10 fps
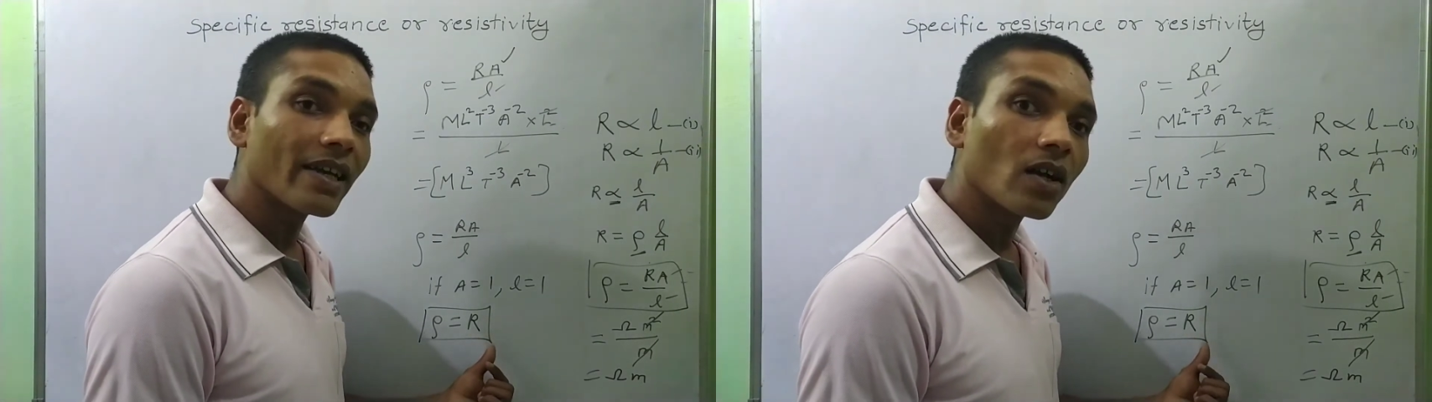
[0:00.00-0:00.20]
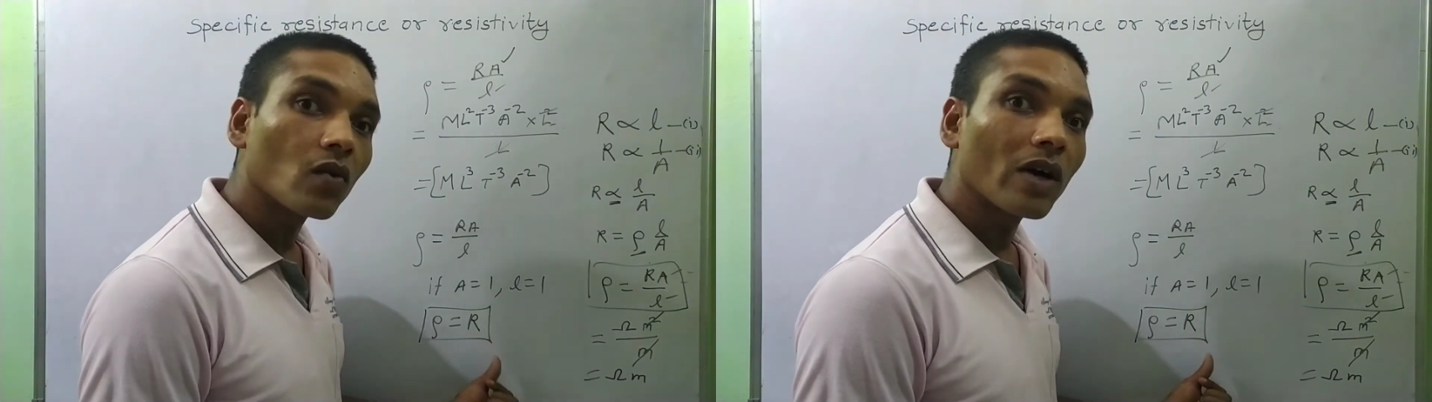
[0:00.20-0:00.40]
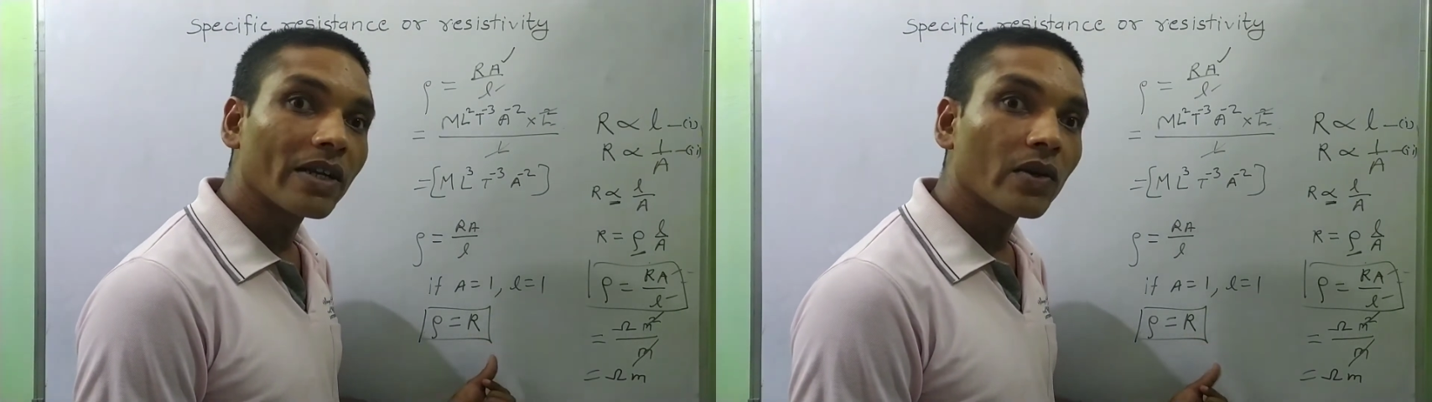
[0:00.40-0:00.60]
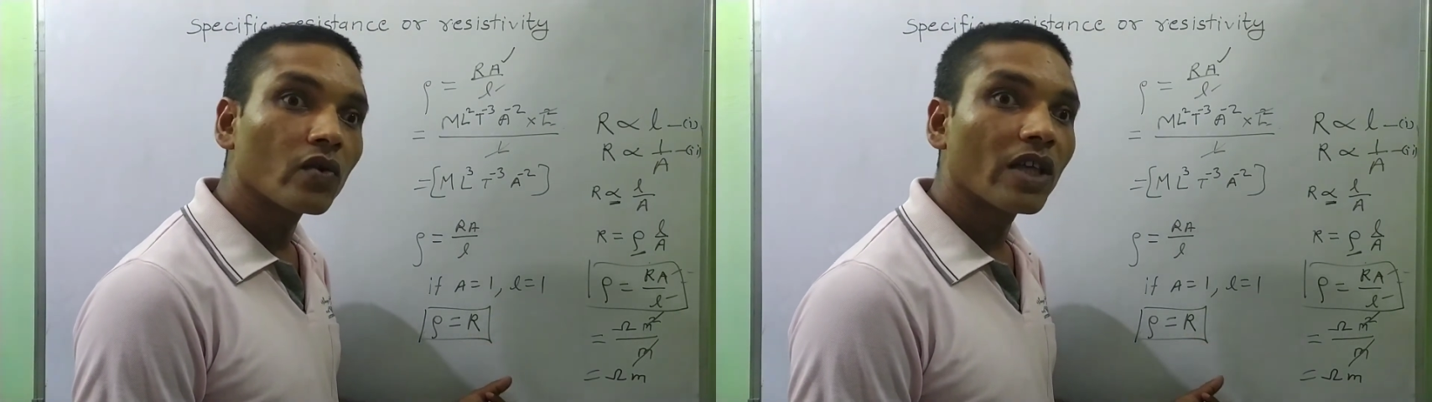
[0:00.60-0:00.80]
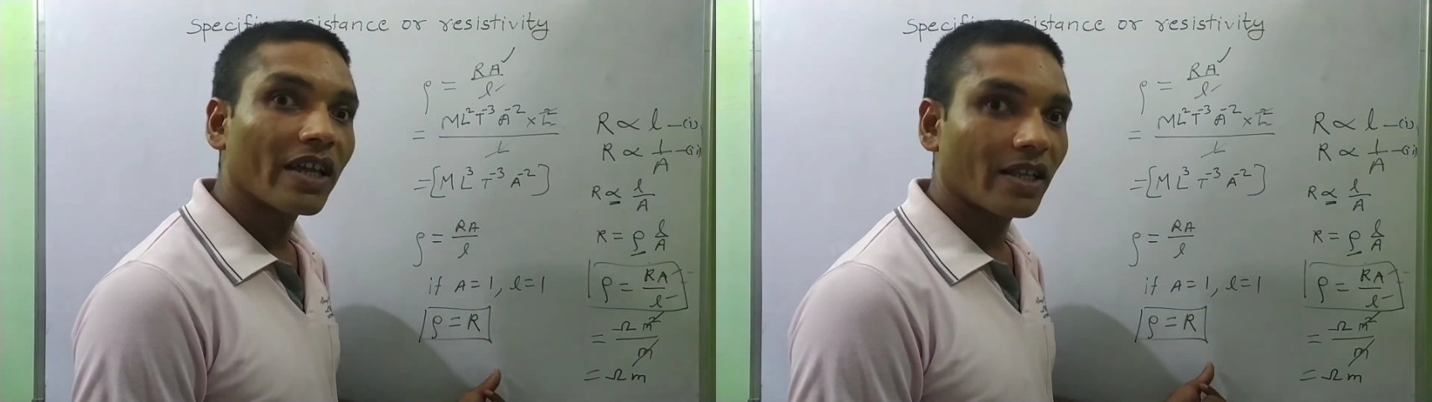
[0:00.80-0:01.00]
equal to
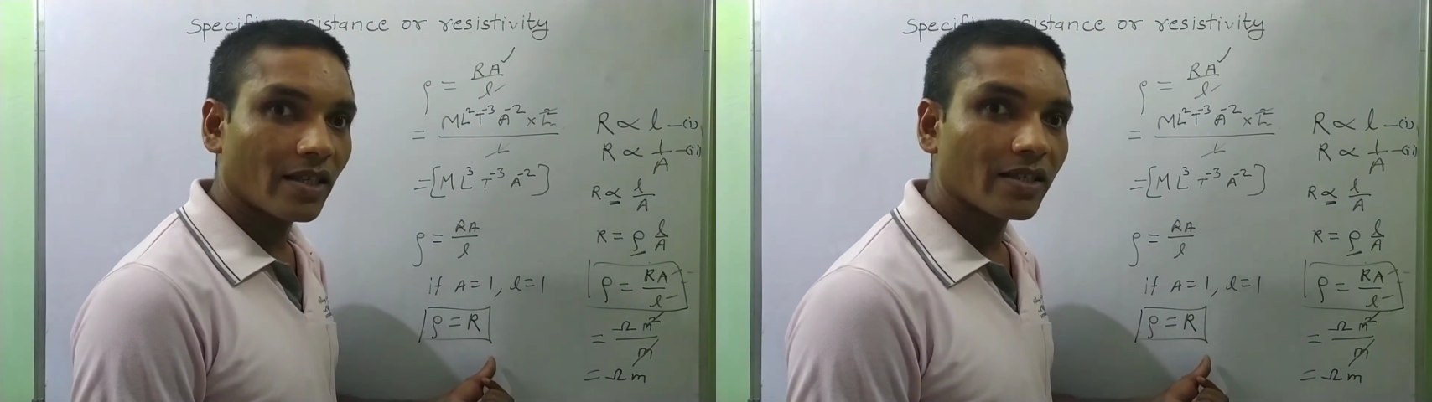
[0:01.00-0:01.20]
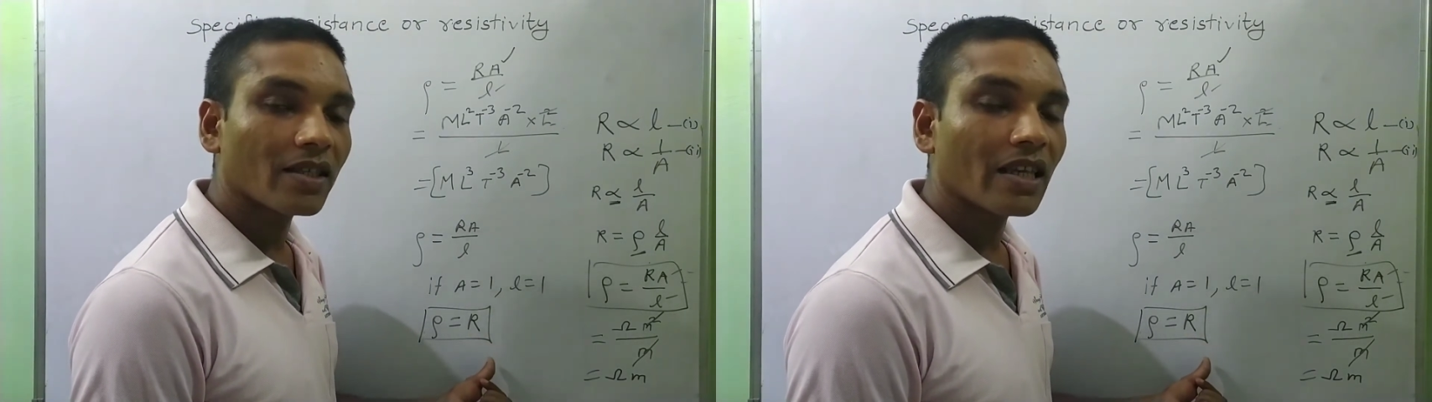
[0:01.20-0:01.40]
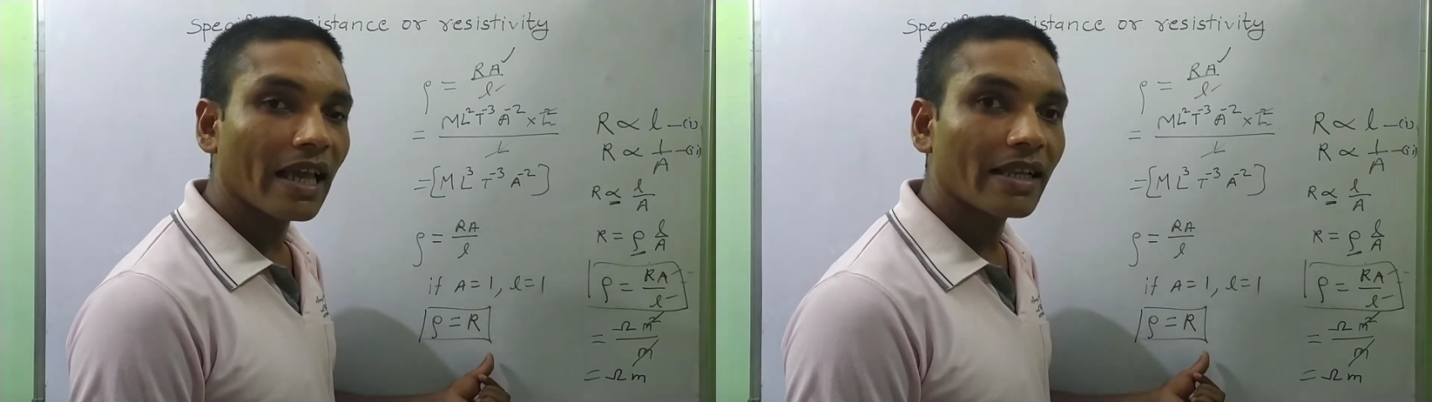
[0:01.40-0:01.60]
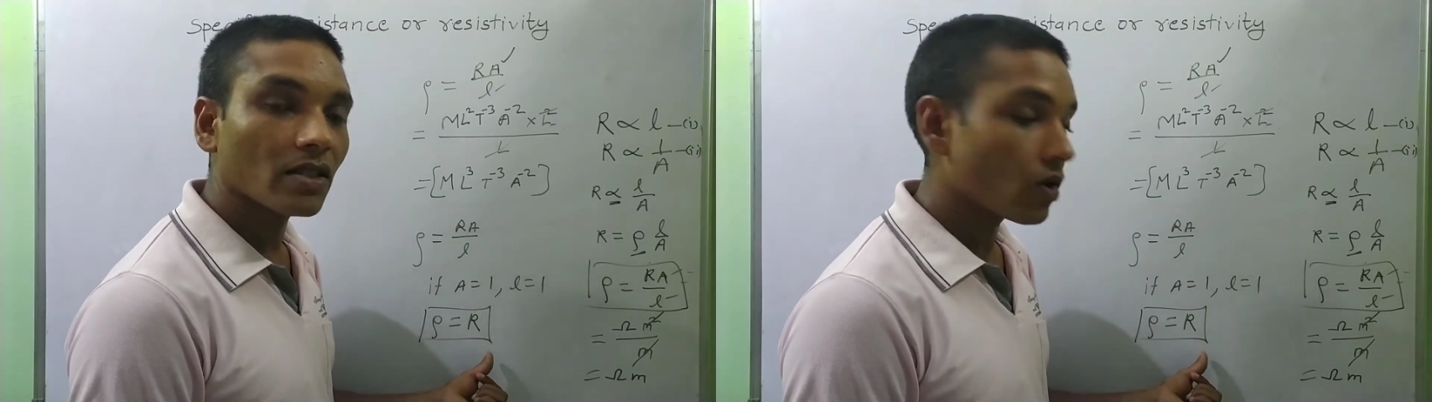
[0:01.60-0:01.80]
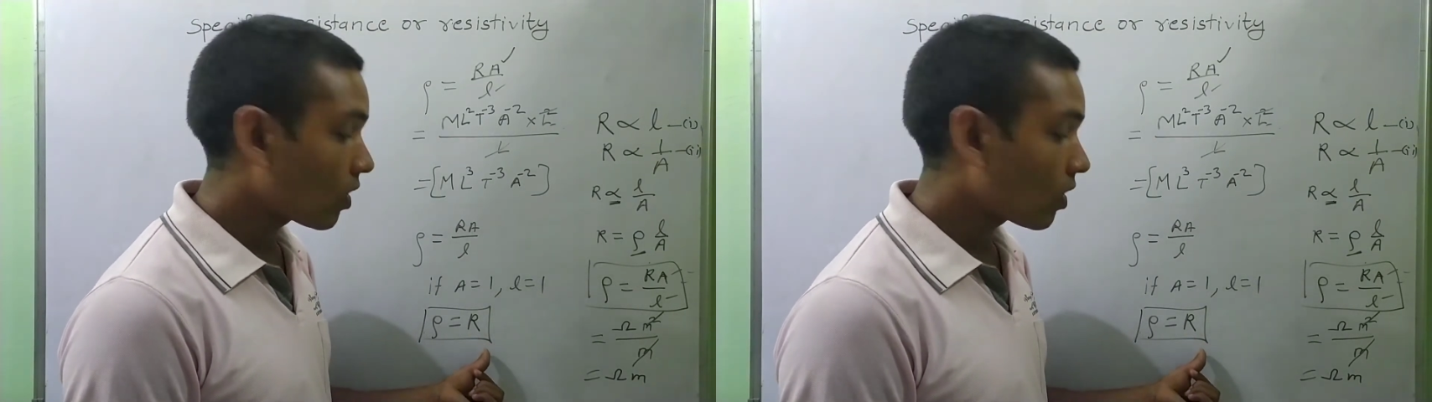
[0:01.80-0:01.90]
the resistance